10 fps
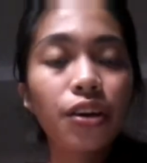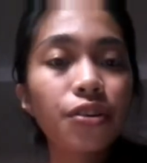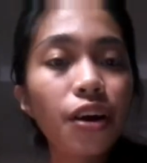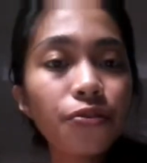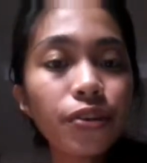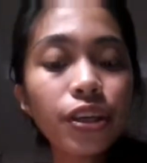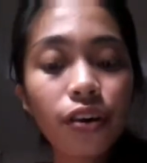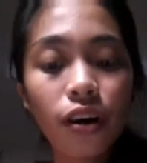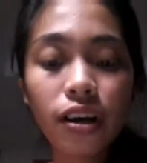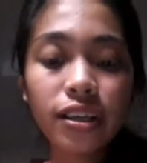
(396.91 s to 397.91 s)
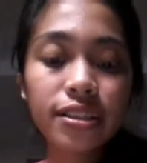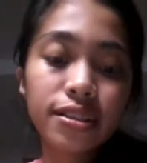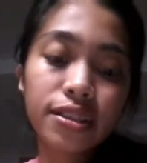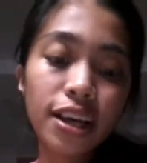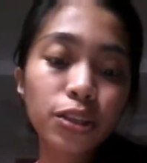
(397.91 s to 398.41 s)
Rough ER is a
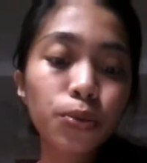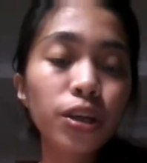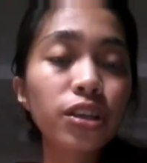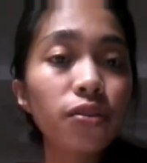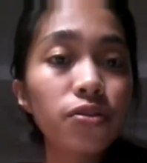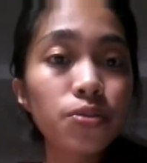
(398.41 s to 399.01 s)
network of